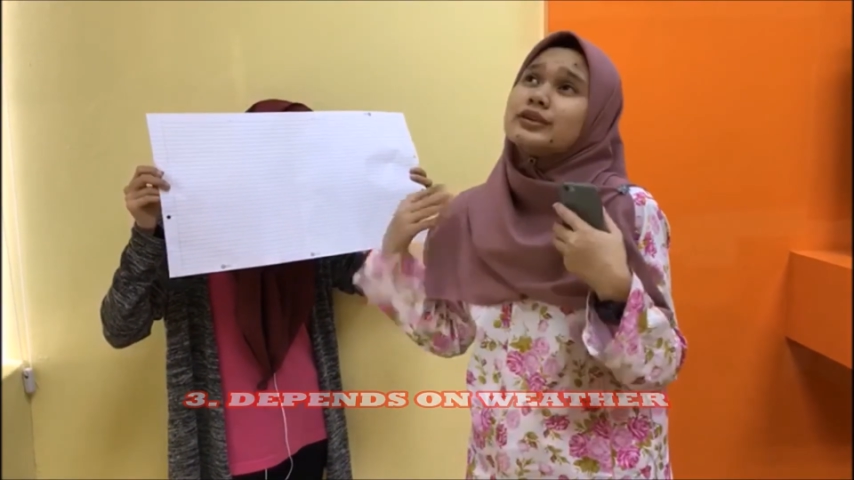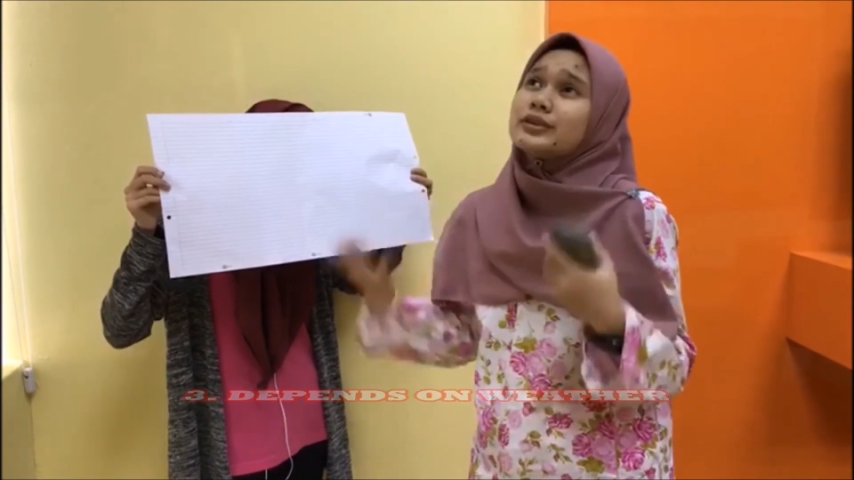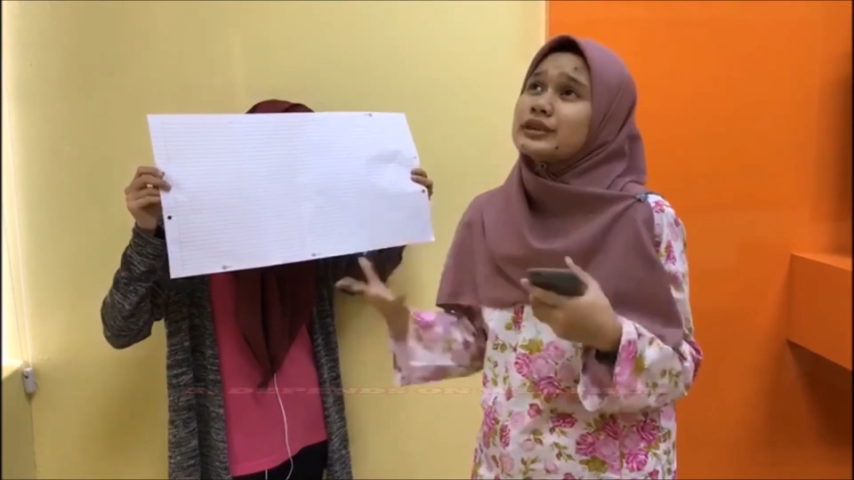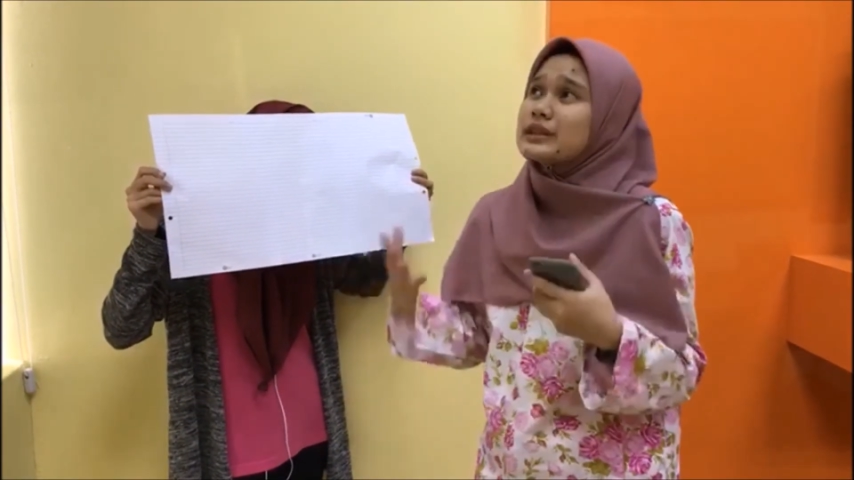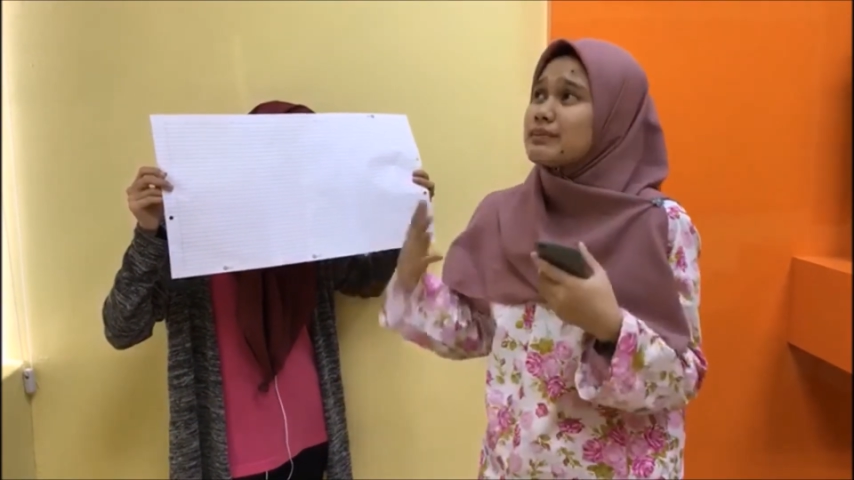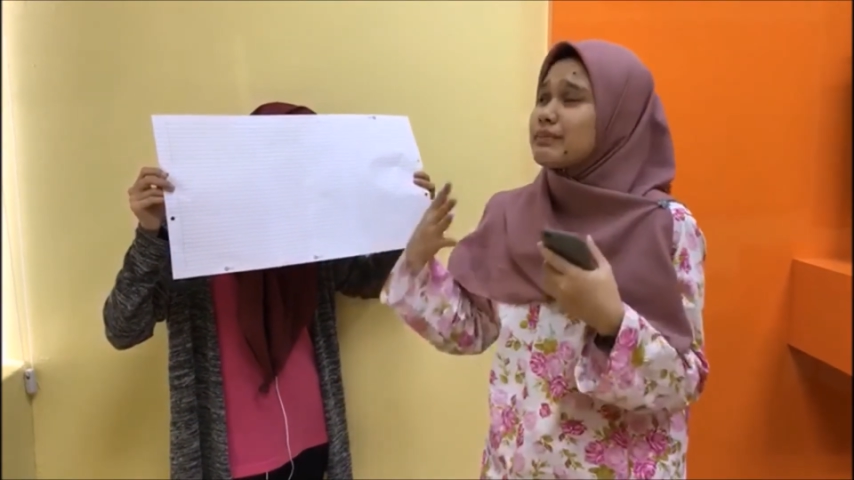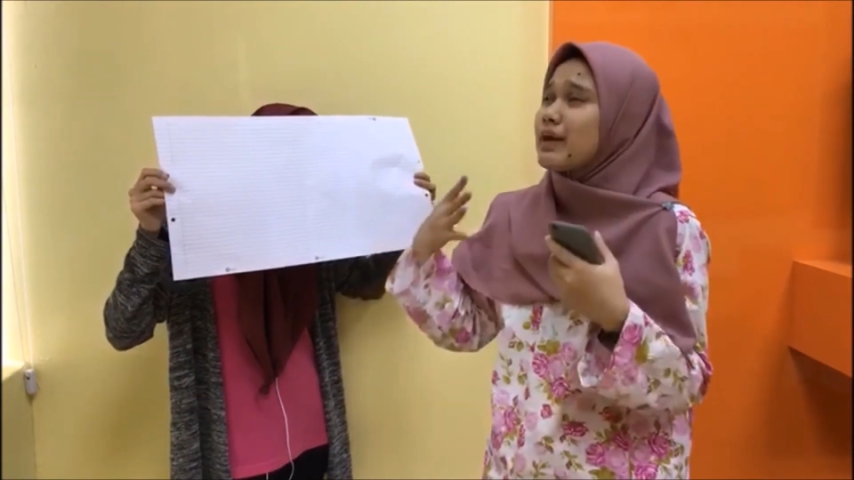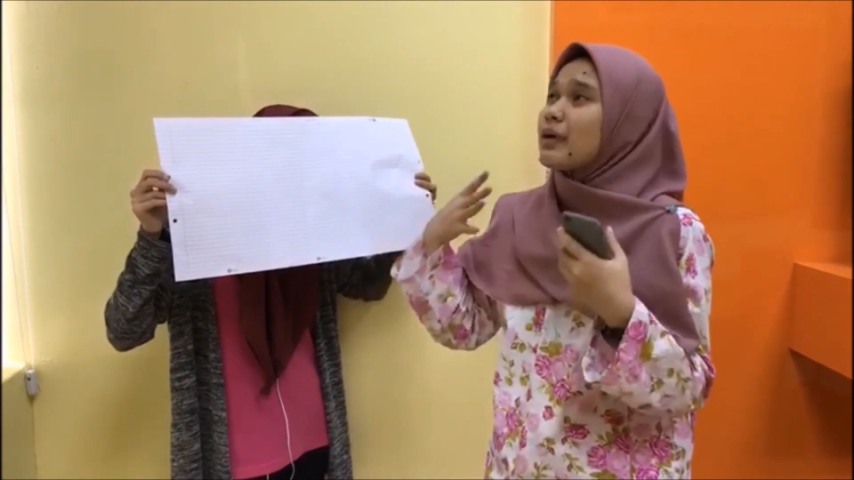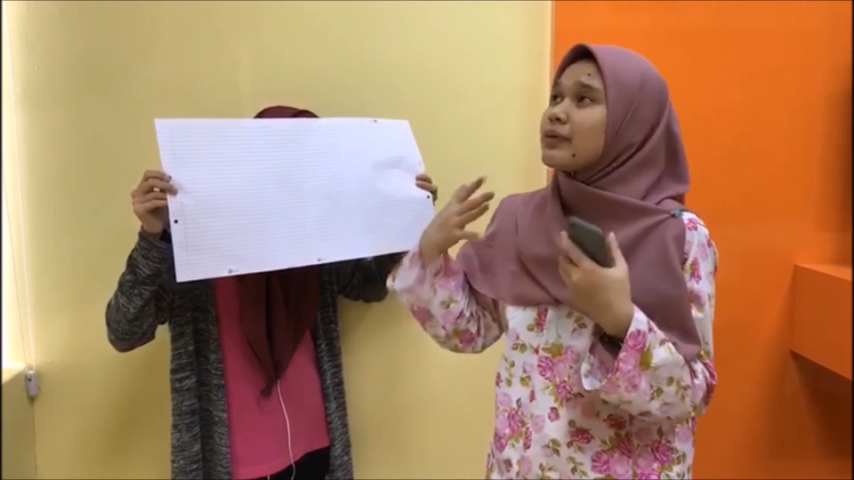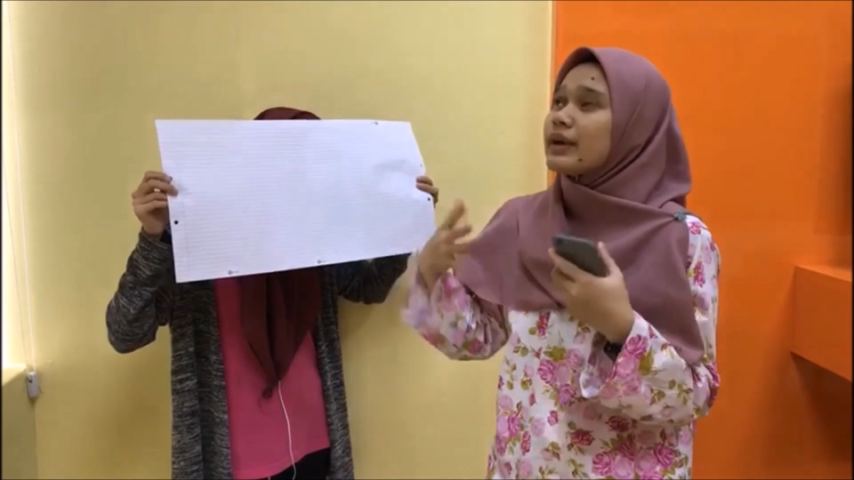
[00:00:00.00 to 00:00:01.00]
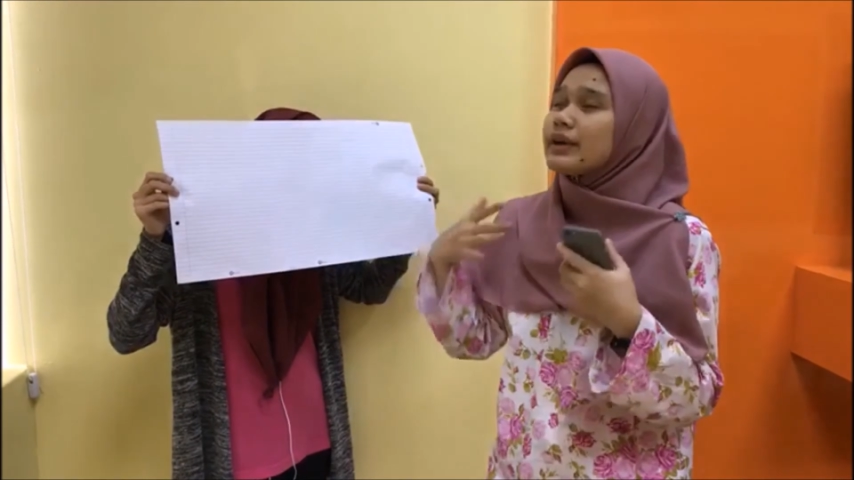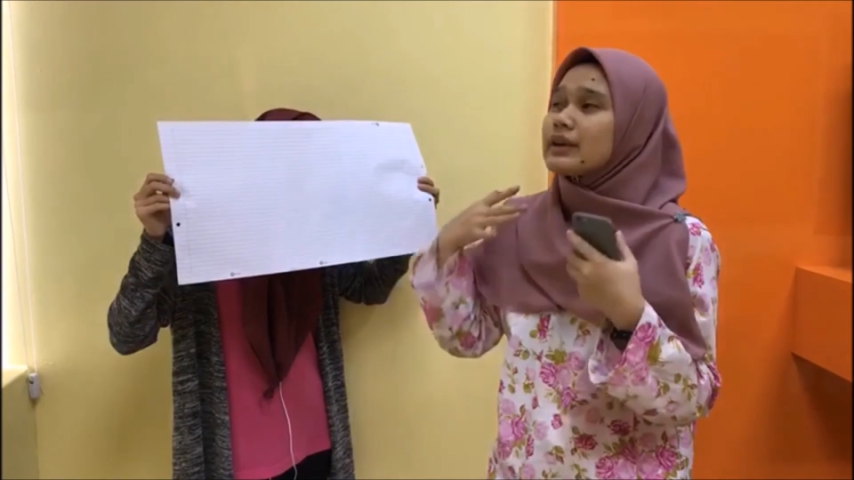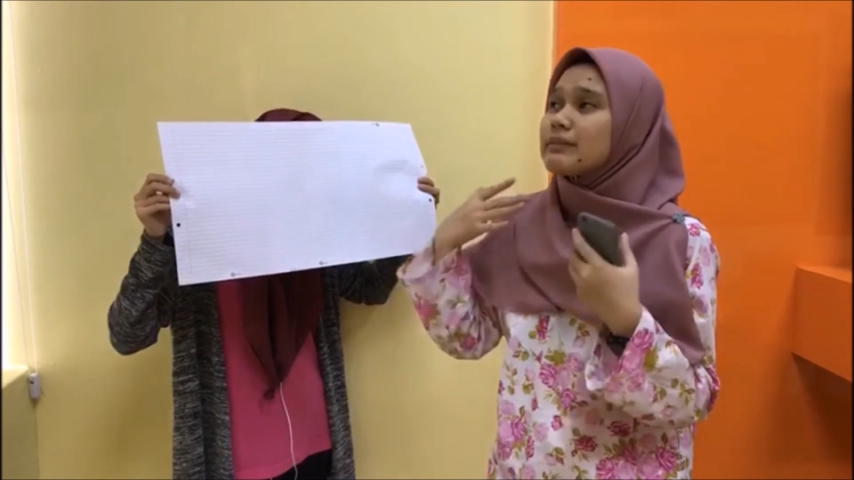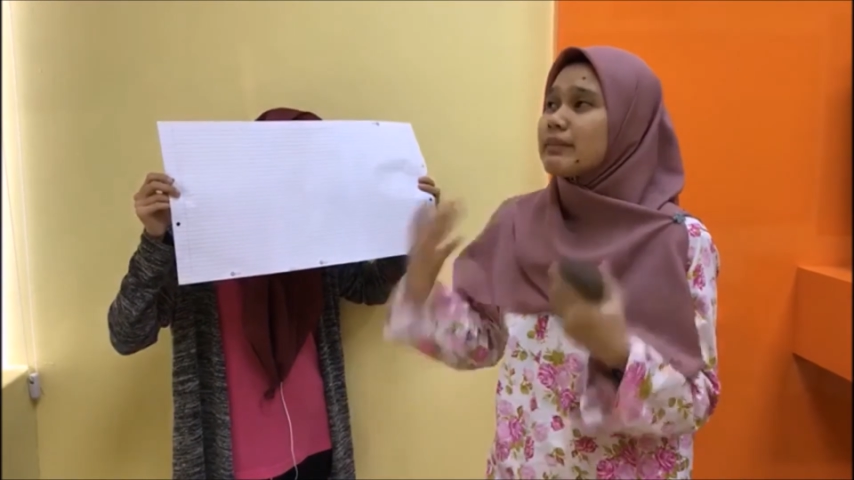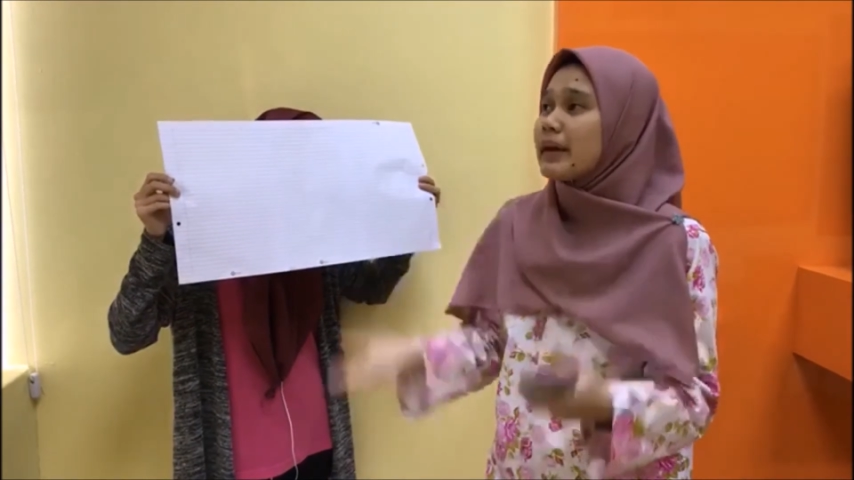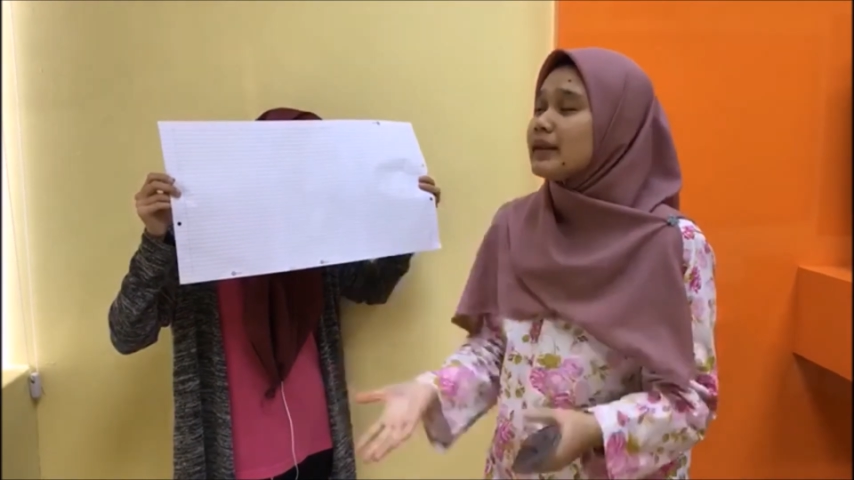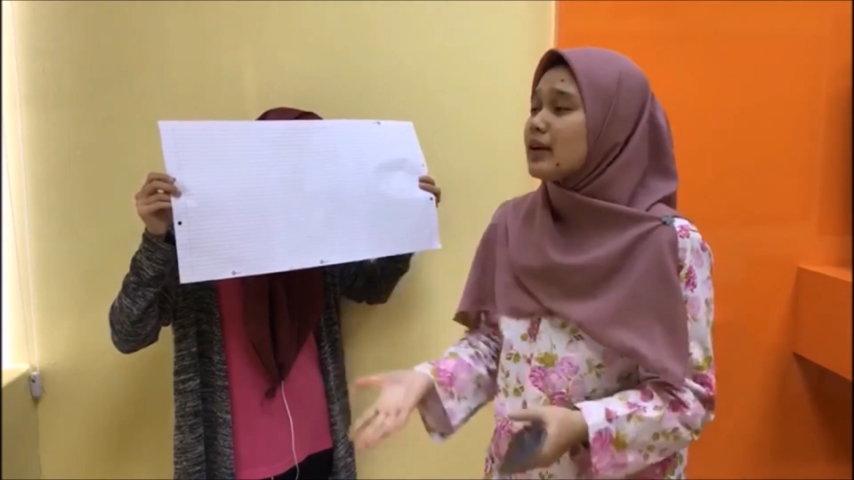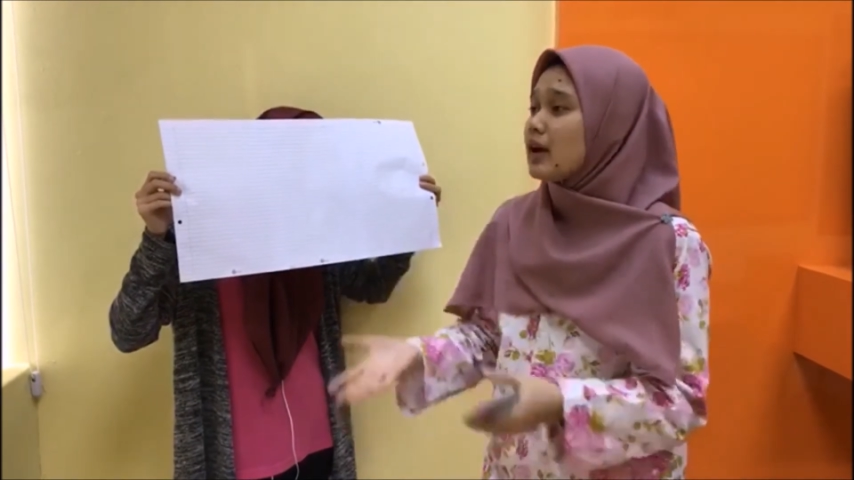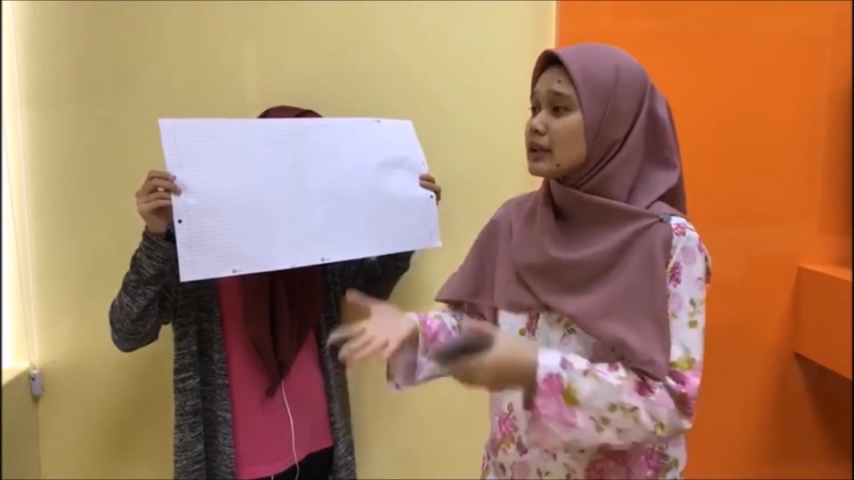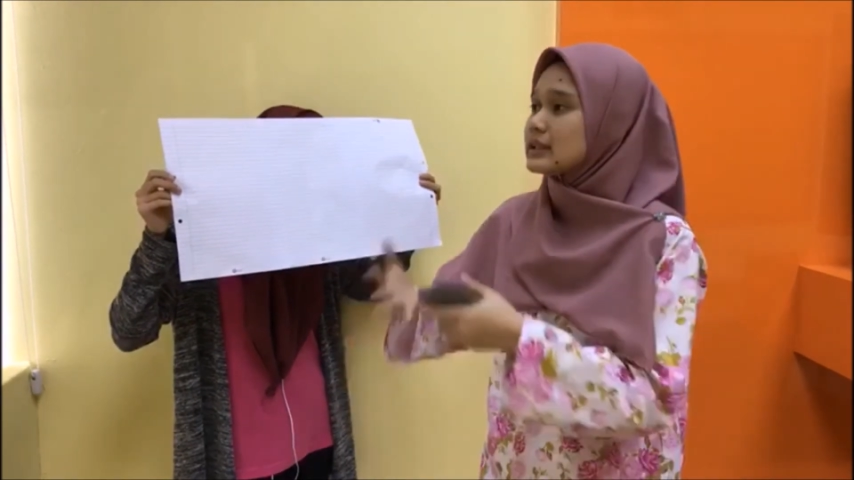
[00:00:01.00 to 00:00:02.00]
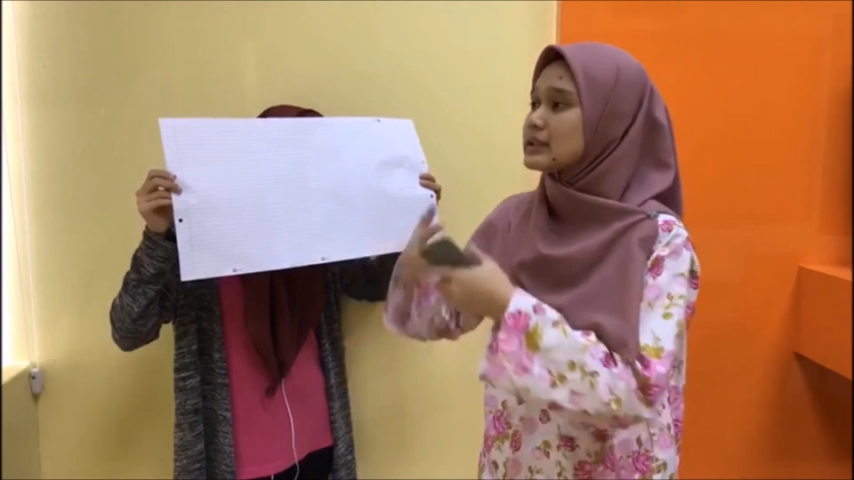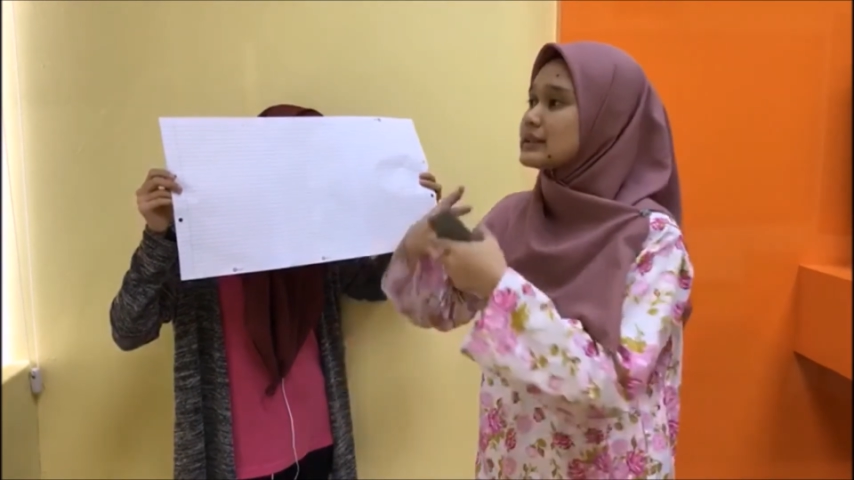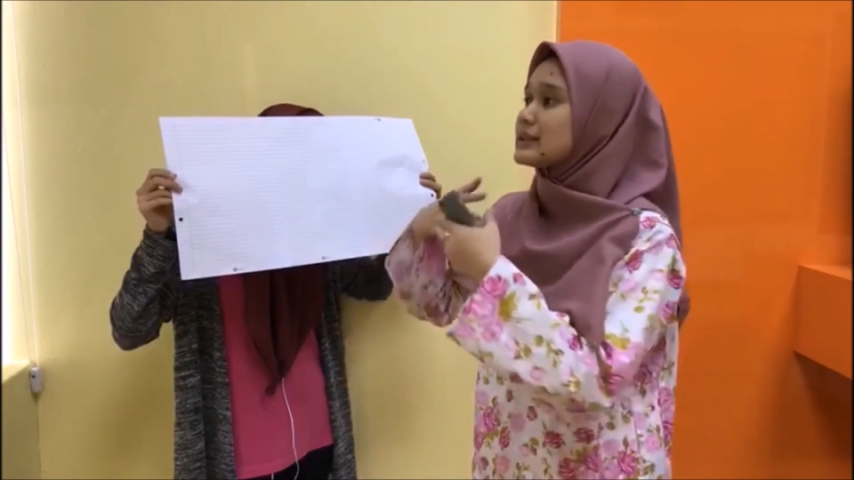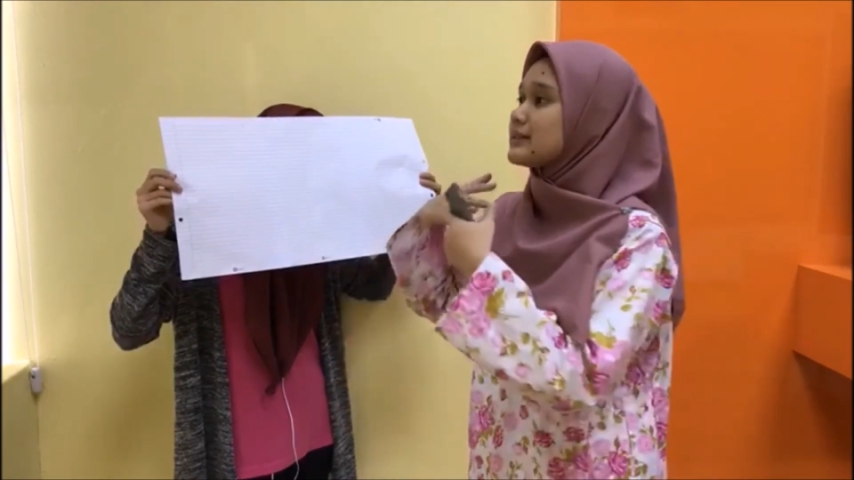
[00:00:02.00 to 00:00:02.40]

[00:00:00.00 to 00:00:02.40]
depend on the